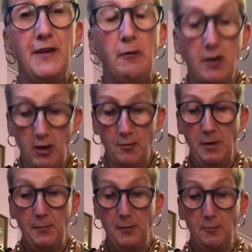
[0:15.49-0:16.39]
Now I can't
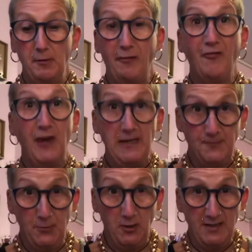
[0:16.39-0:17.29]
remember whether it was
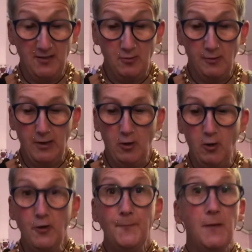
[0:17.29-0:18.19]
Facebook I saw it
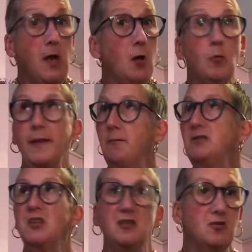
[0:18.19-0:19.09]
on, whether
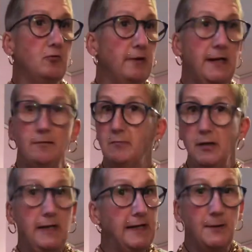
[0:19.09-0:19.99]
I just saw it
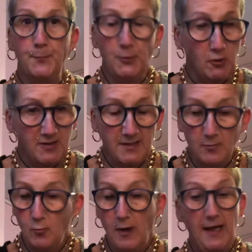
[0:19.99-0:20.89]
in a book
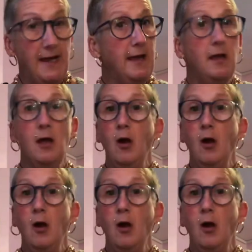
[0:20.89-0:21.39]
somewhere,